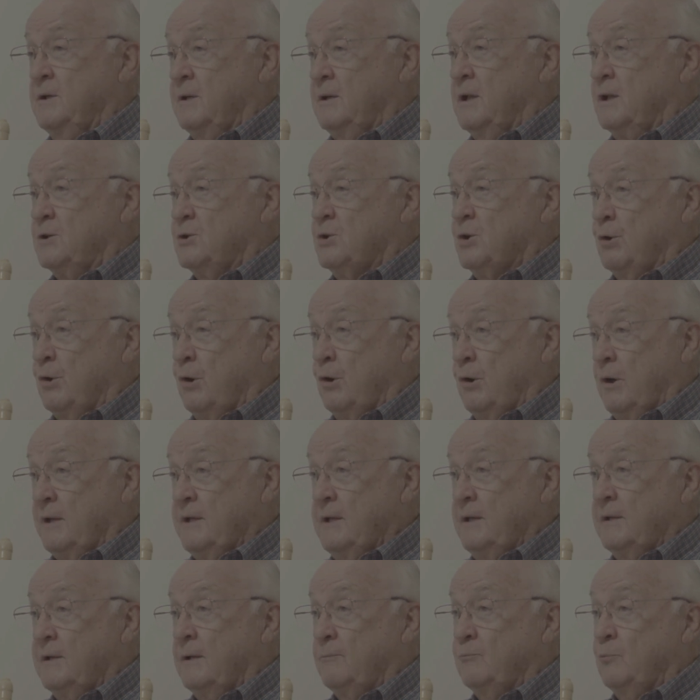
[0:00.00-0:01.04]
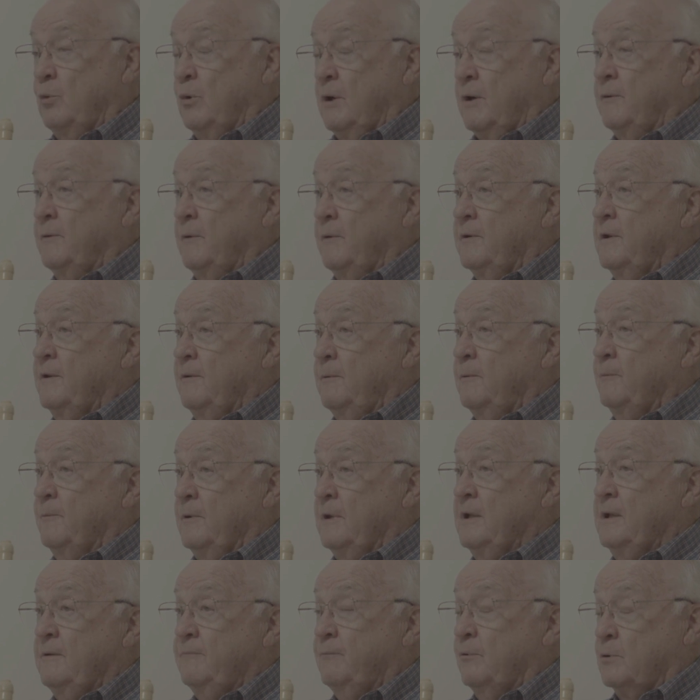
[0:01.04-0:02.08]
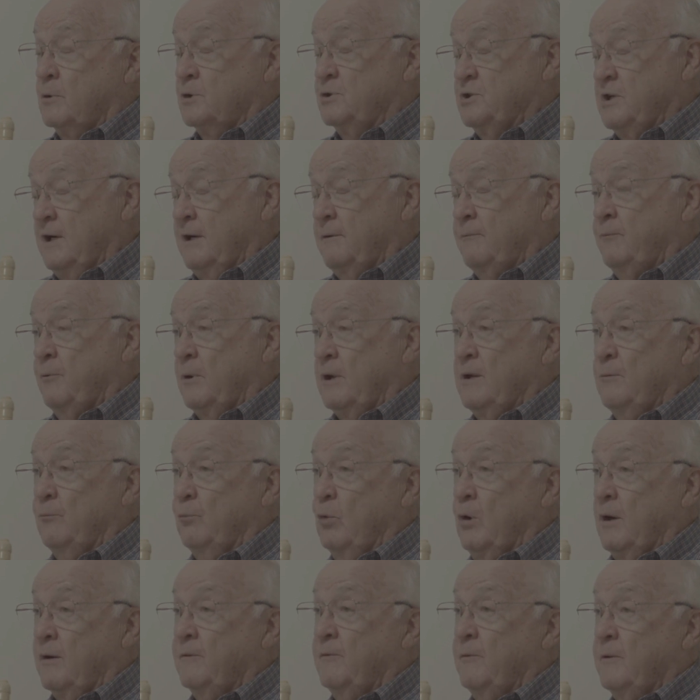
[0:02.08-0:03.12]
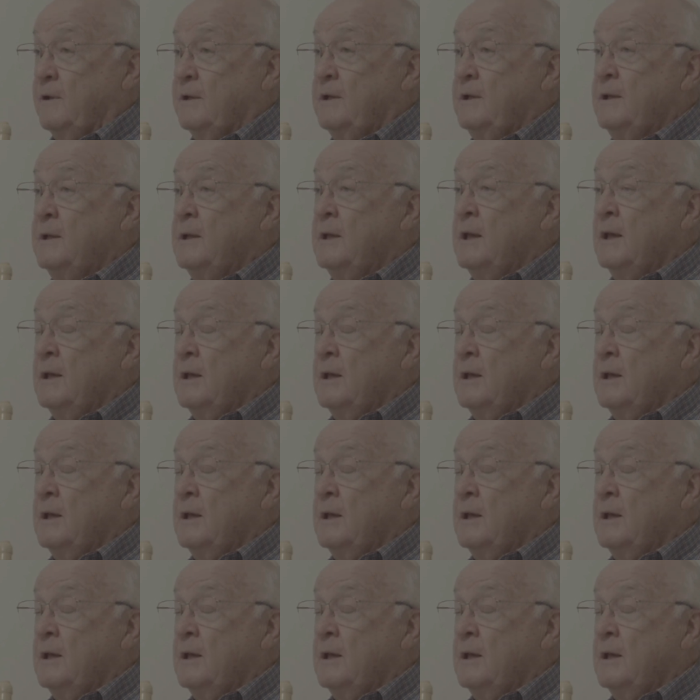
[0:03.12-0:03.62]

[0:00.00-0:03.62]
an attorney, and one of the for Jeffrey, and one of the